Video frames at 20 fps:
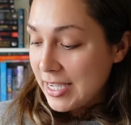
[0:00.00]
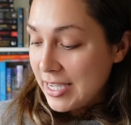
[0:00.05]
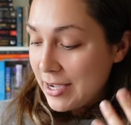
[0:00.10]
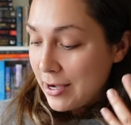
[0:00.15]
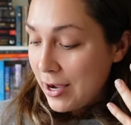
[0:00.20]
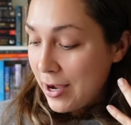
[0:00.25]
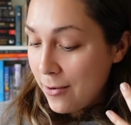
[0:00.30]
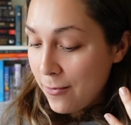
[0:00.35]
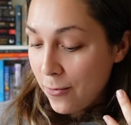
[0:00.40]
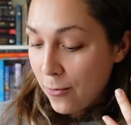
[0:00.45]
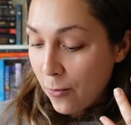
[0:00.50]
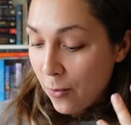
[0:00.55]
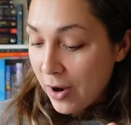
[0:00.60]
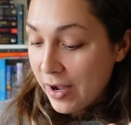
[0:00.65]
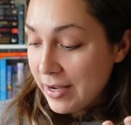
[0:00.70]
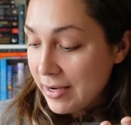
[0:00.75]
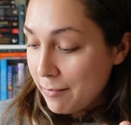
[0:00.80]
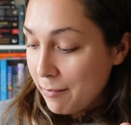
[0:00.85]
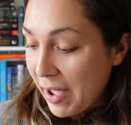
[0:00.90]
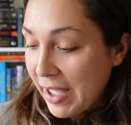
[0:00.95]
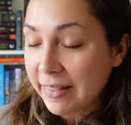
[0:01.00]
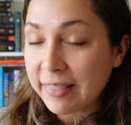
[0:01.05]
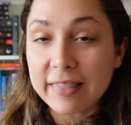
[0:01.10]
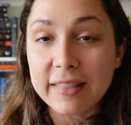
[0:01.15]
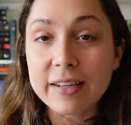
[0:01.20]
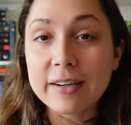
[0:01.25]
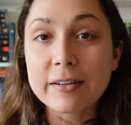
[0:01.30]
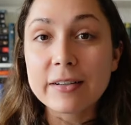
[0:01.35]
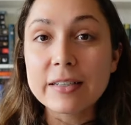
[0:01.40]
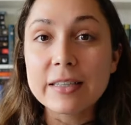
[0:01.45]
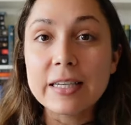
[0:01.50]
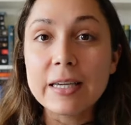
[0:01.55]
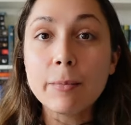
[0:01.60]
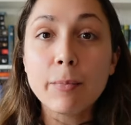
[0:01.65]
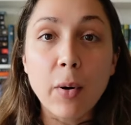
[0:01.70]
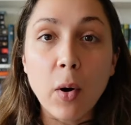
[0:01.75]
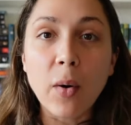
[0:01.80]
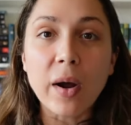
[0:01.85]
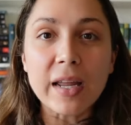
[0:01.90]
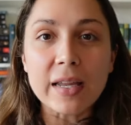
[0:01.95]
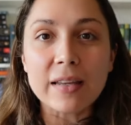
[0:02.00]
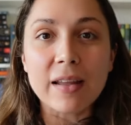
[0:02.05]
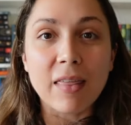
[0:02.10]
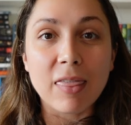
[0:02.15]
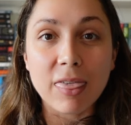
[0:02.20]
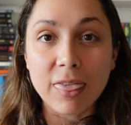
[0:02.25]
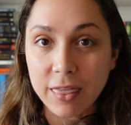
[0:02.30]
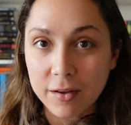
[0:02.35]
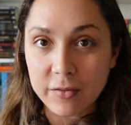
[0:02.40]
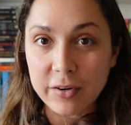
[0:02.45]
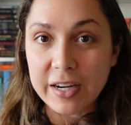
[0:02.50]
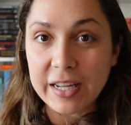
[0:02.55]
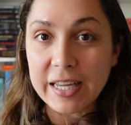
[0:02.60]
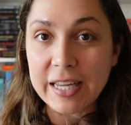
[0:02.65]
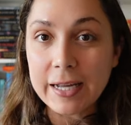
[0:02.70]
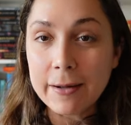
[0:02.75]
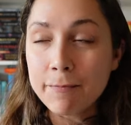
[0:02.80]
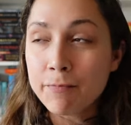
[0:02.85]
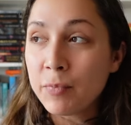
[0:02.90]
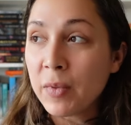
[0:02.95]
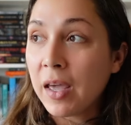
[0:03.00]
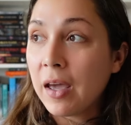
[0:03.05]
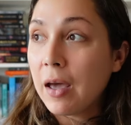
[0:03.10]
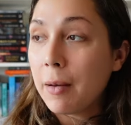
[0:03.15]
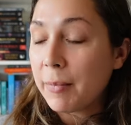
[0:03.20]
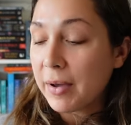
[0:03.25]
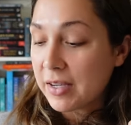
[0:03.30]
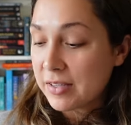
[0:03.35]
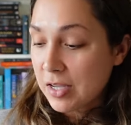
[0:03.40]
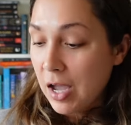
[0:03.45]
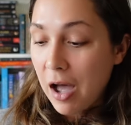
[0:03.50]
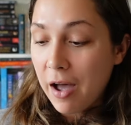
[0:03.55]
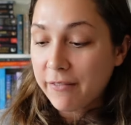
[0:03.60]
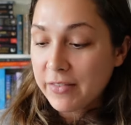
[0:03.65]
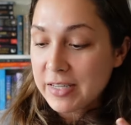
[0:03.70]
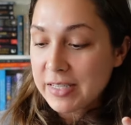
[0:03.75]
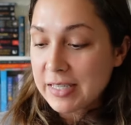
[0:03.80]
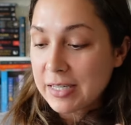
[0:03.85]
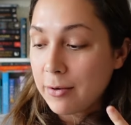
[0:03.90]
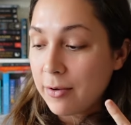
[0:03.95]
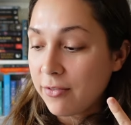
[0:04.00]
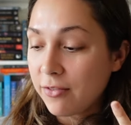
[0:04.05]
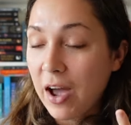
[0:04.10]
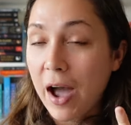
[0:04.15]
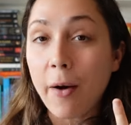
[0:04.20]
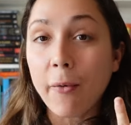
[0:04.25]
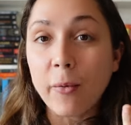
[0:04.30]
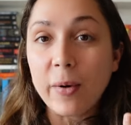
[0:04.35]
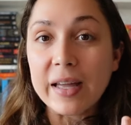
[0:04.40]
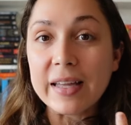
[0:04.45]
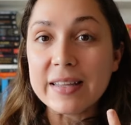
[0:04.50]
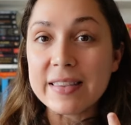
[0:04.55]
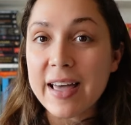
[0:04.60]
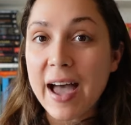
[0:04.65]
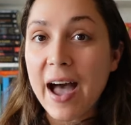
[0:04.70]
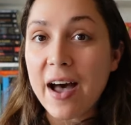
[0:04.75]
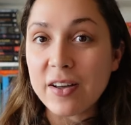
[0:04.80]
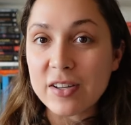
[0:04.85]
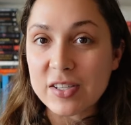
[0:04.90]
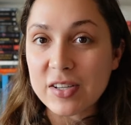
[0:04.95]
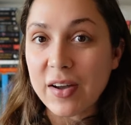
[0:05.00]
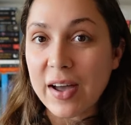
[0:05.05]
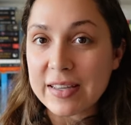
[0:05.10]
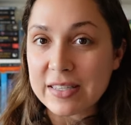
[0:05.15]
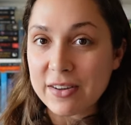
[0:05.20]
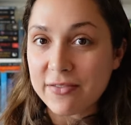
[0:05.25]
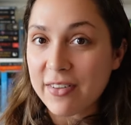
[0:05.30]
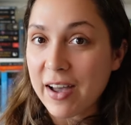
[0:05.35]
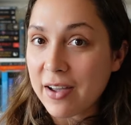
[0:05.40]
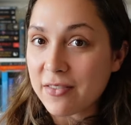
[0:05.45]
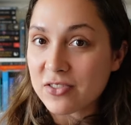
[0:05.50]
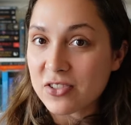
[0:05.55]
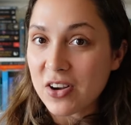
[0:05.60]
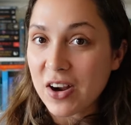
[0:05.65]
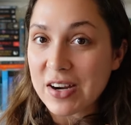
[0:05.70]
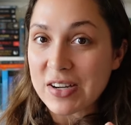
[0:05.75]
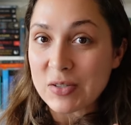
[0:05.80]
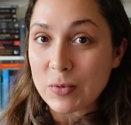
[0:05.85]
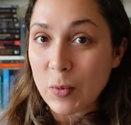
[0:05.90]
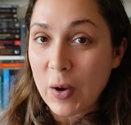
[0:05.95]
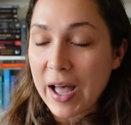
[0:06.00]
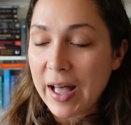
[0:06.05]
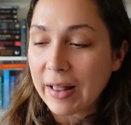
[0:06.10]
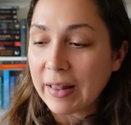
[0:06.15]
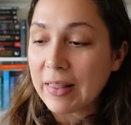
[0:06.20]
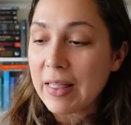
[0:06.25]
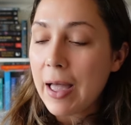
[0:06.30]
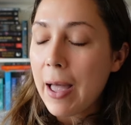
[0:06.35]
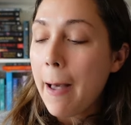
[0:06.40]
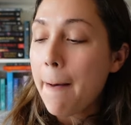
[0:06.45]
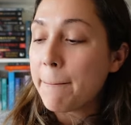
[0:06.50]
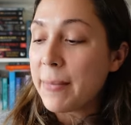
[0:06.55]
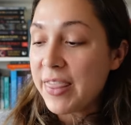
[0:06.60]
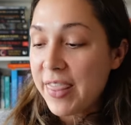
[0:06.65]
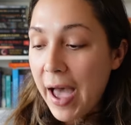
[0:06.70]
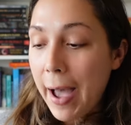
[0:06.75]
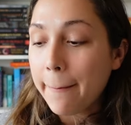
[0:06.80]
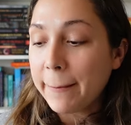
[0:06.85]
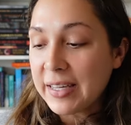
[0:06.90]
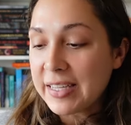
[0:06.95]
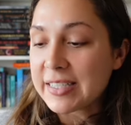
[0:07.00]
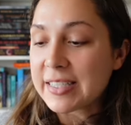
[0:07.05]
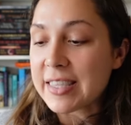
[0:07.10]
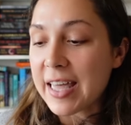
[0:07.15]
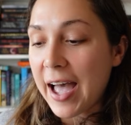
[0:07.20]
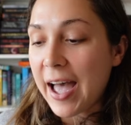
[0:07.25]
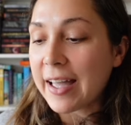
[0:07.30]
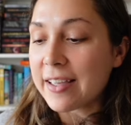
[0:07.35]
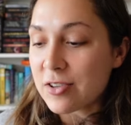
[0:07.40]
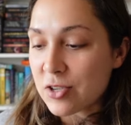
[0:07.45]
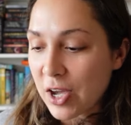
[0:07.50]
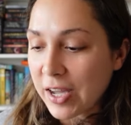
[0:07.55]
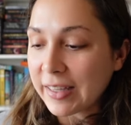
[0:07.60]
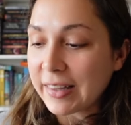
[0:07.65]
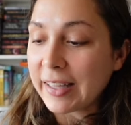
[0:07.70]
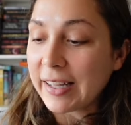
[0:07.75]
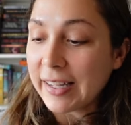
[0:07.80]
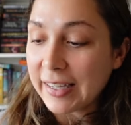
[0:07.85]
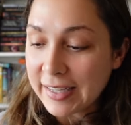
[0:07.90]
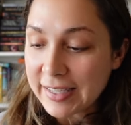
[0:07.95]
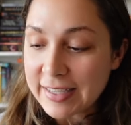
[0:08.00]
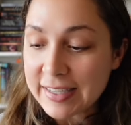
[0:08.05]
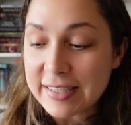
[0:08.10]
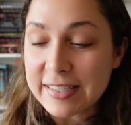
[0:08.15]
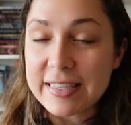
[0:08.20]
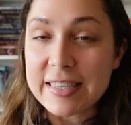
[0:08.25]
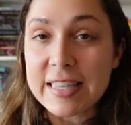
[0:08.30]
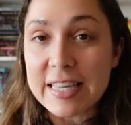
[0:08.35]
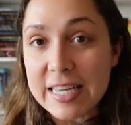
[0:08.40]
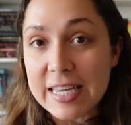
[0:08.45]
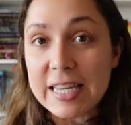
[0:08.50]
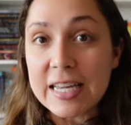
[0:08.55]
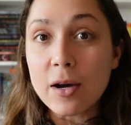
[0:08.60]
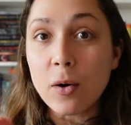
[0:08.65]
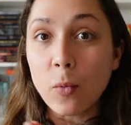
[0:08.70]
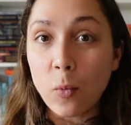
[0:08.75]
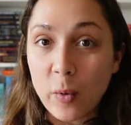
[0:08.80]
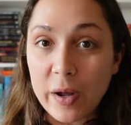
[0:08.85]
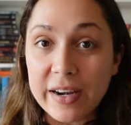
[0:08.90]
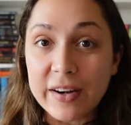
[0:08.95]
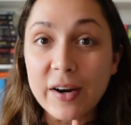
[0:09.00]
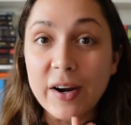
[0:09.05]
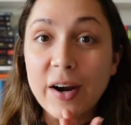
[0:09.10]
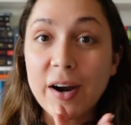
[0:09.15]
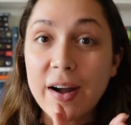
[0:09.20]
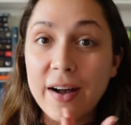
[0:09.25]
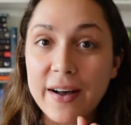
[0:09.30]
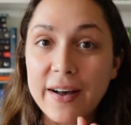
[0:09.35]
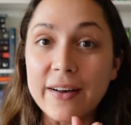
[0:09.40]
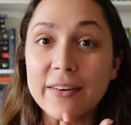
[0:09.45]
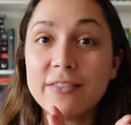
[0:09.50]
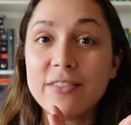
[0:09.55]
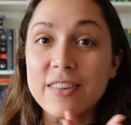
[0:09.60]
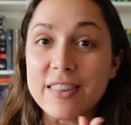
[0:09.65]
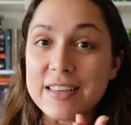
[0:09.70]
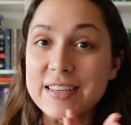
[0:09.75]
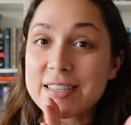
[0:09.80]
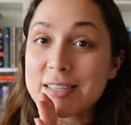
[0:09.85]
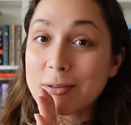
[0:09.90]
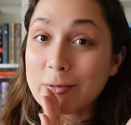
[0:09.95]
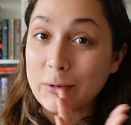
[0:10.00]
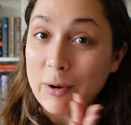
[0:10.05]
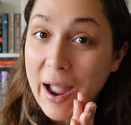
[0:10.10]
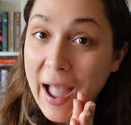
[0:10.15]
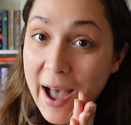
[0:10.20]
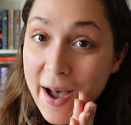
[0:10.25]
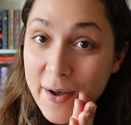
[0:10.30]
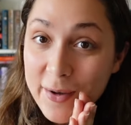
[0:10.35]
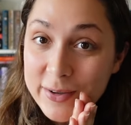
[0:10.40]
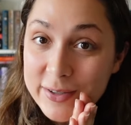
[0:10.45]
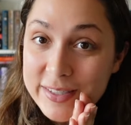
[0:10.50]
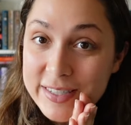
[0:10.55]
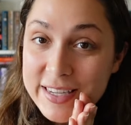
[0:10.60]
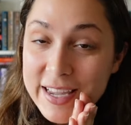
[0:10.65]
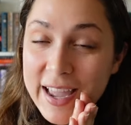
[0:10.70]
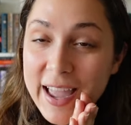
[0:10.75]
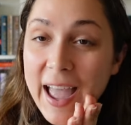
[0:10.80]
It won by literally 0.3, because obviously we've got Wynd that also has a 5-star as well. But that means that Jayla is the winner of this round.